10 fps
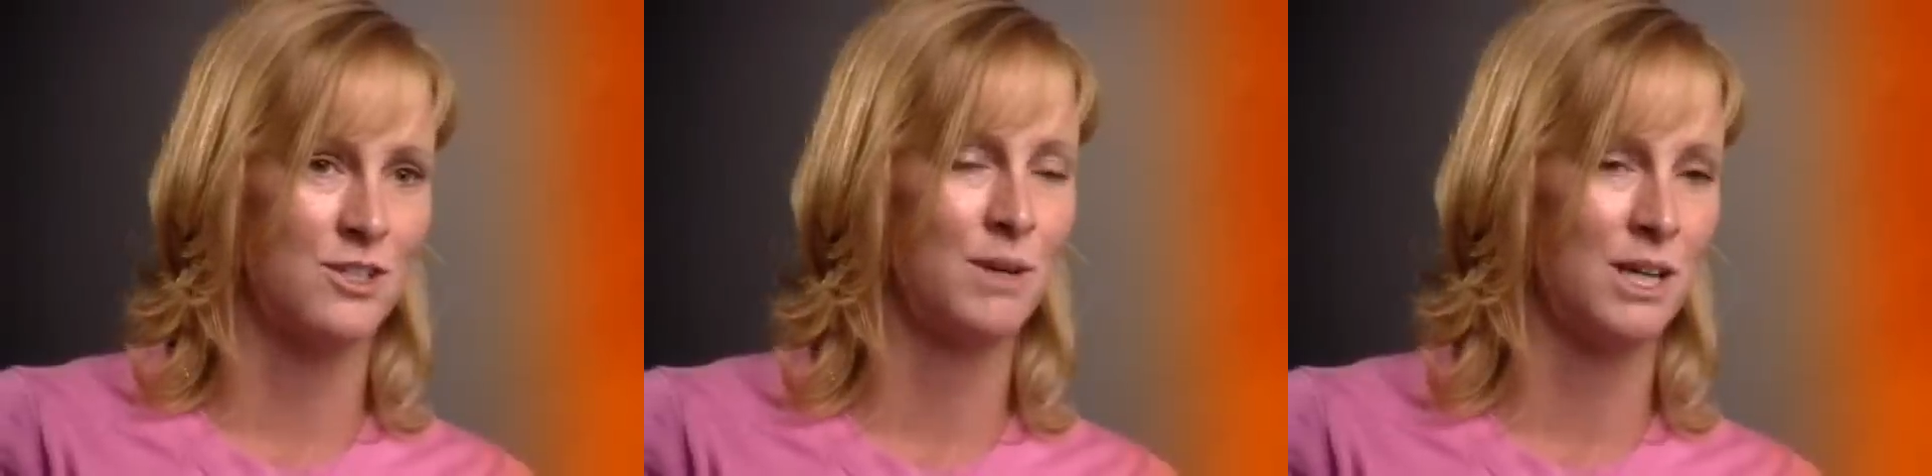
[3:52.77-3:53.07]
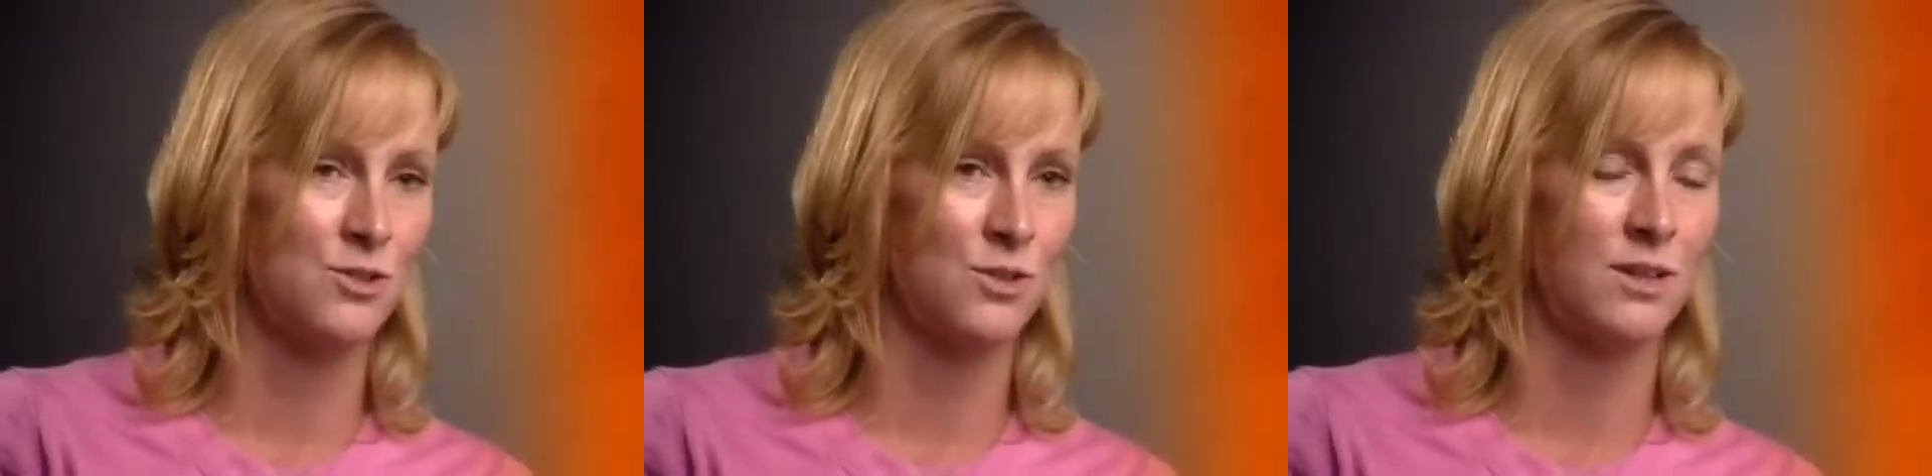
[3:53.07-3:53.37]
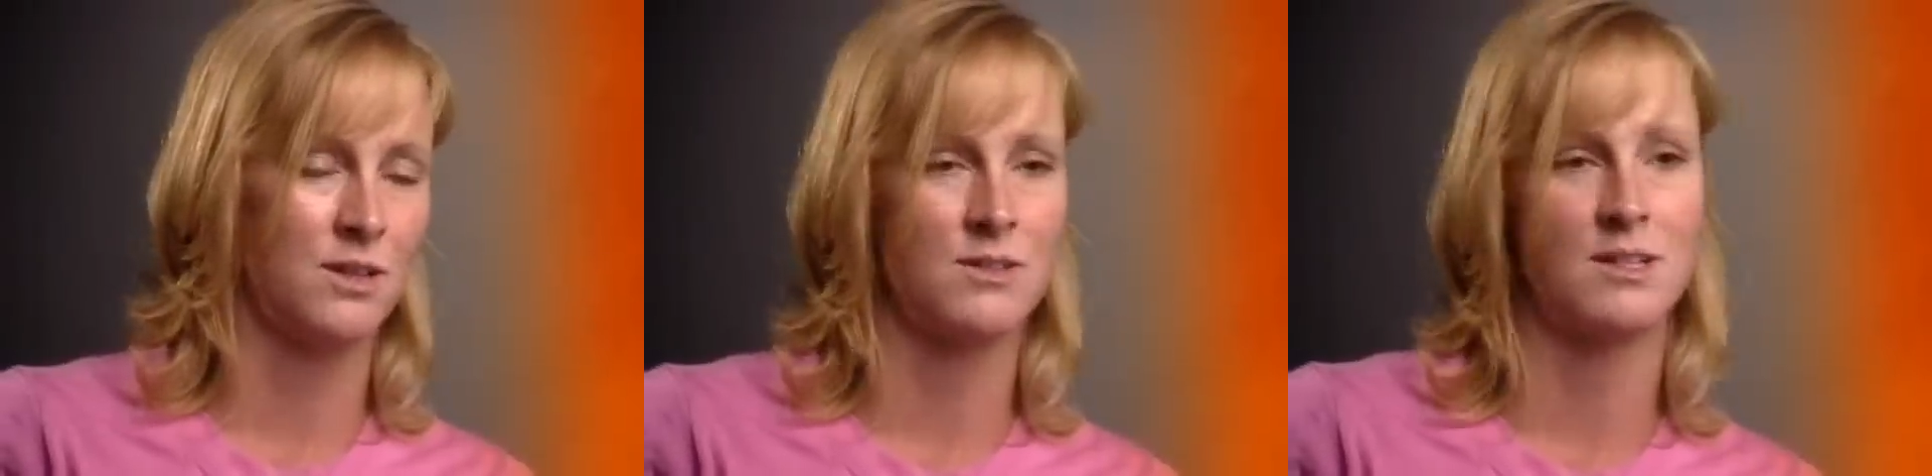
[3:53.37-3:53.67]
to make sure
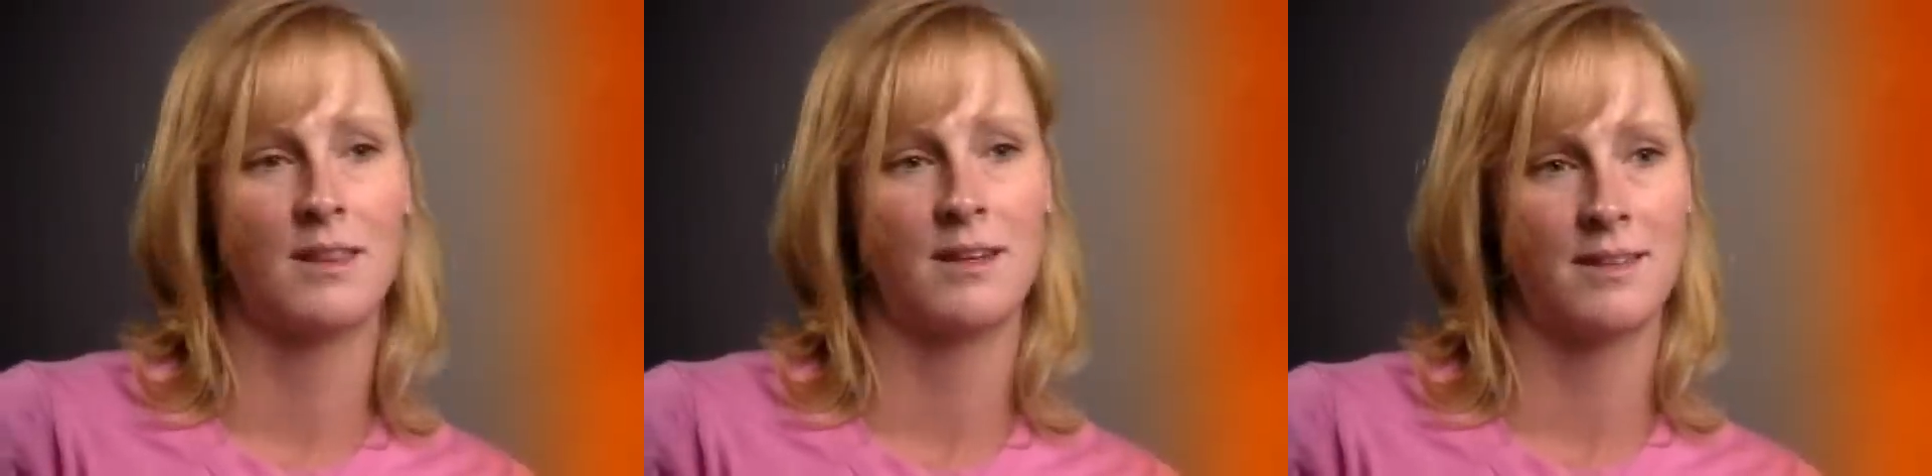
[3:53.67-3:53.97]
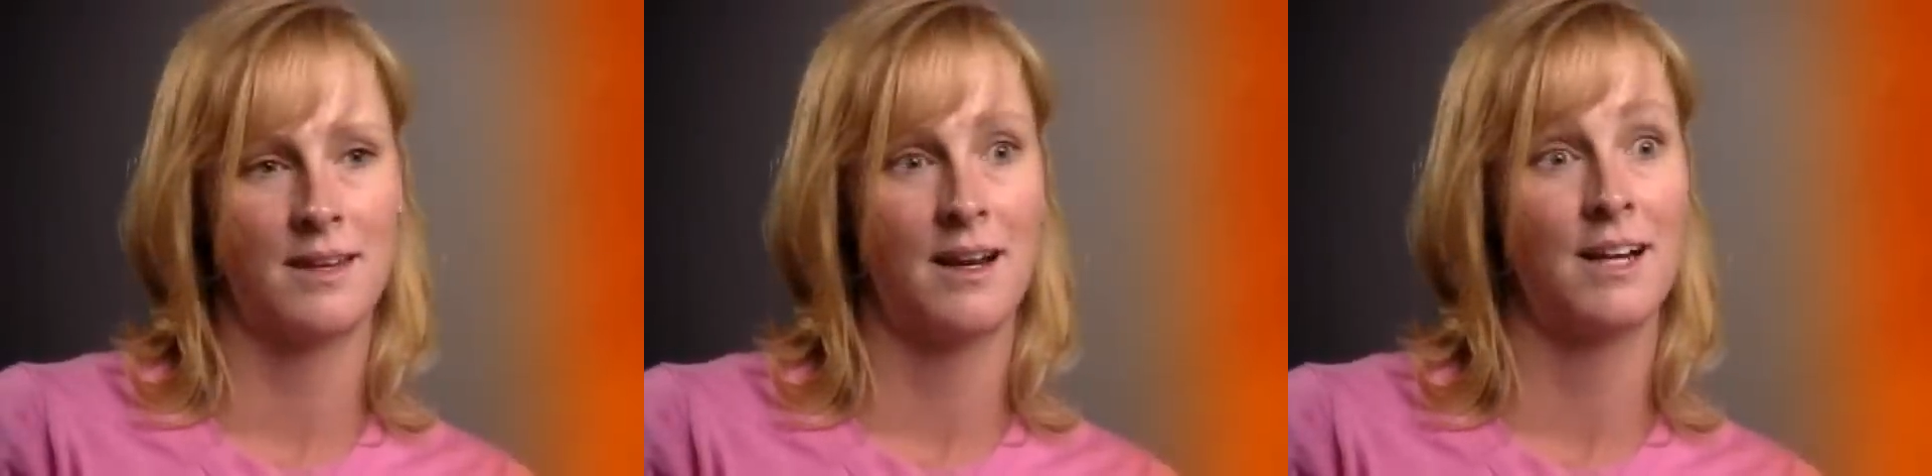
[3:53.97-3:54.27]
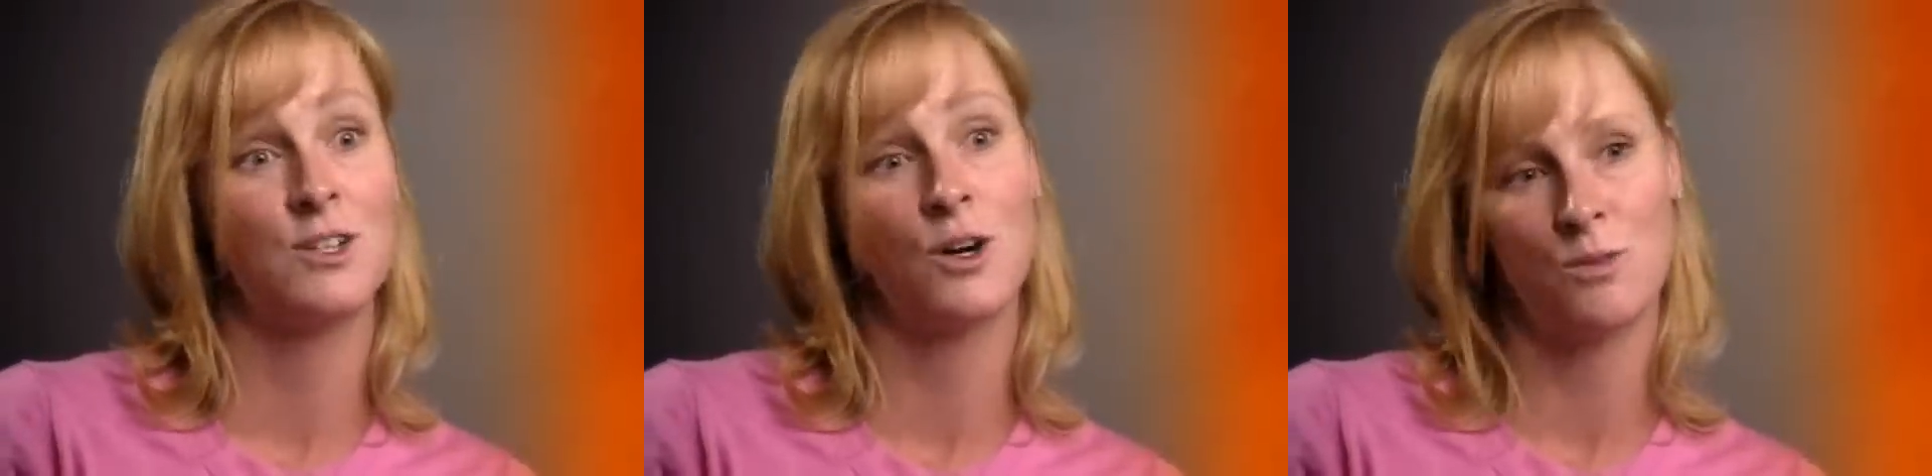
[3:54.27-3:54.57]
that there's nothing that
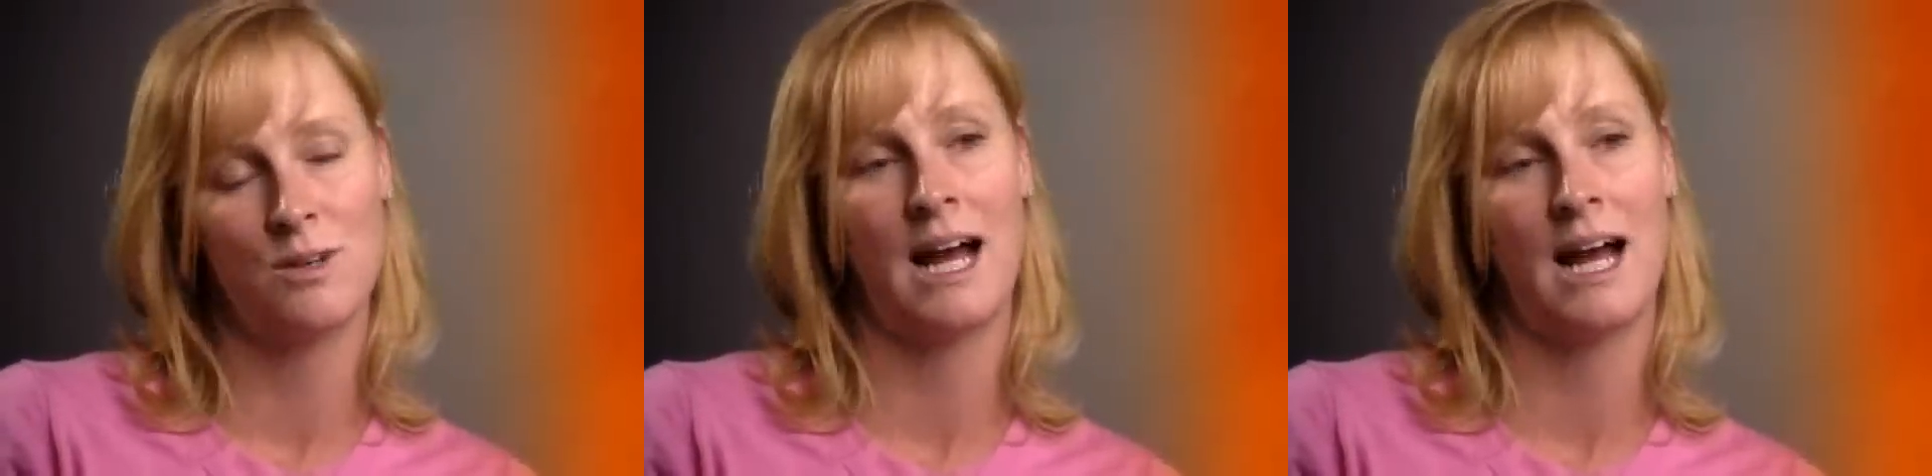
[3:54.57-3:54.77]
I don't